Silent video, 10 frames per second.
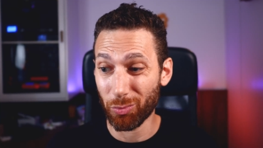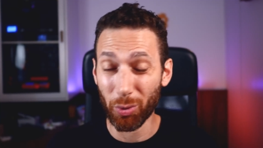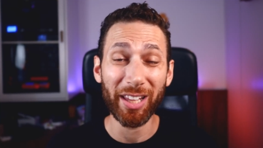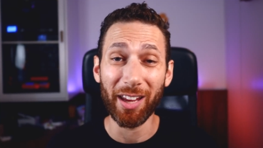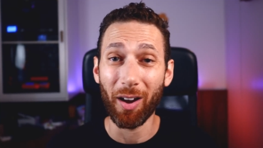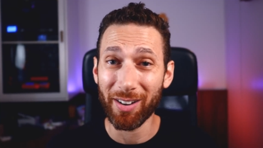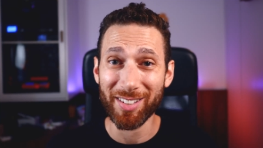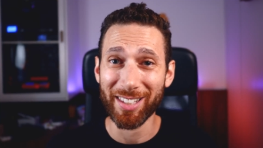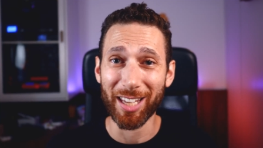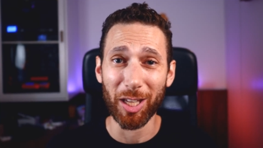really
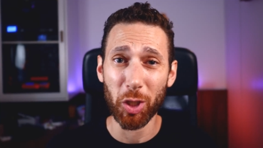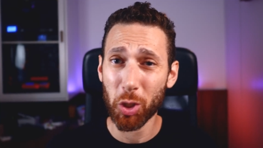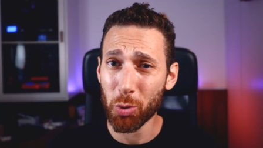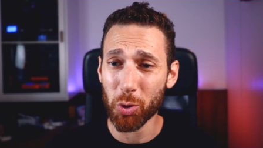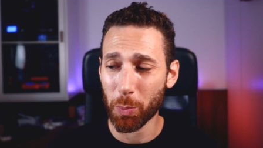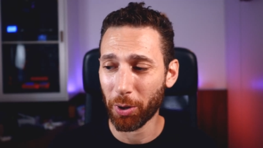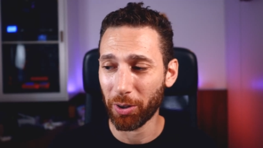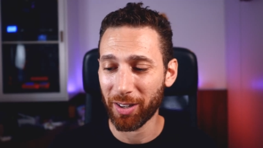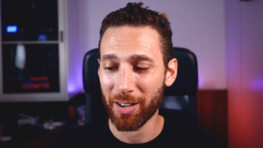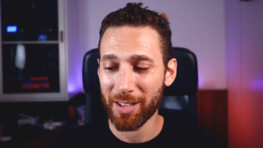honestly a huge
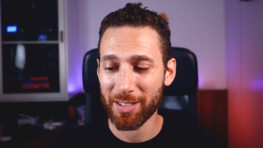perk